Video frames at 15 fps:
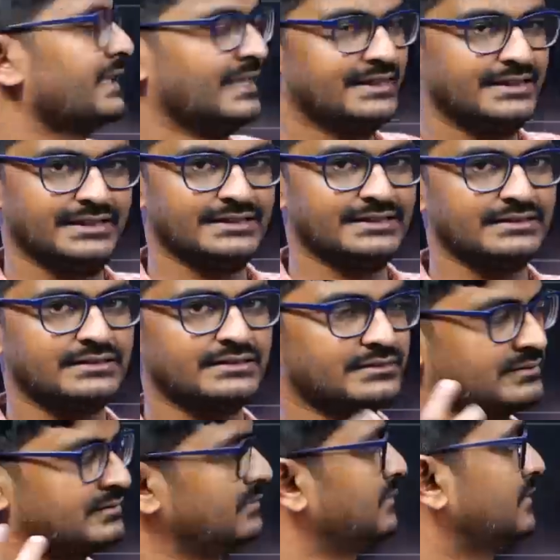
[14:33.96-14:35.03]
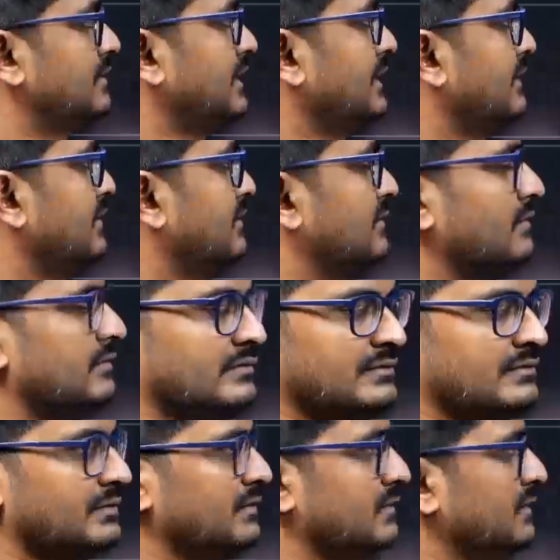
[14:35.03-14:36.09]
like this, right?
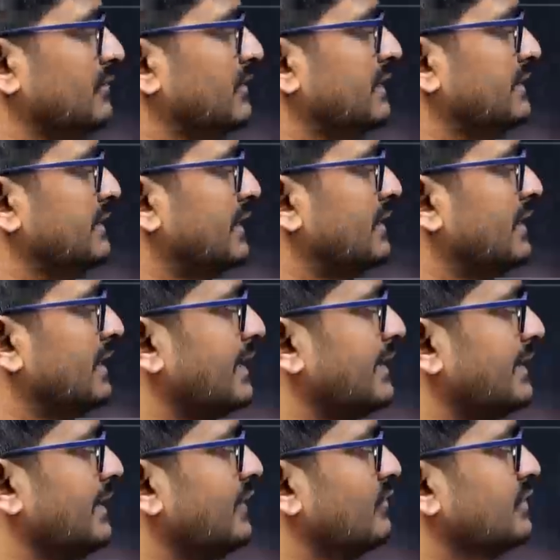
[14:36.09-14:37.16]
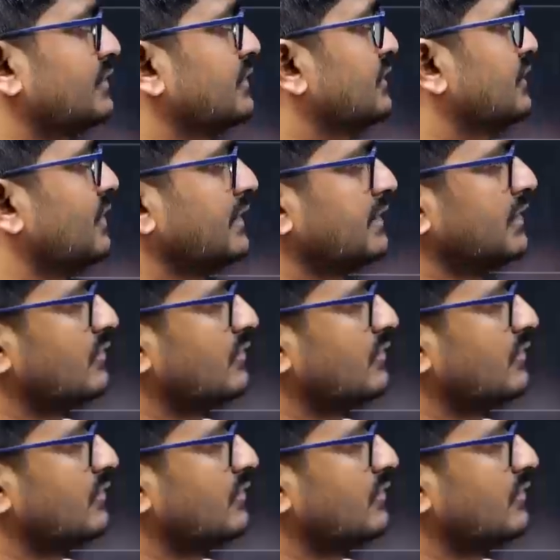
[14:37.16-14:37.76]
You can check like at t equals to 0, x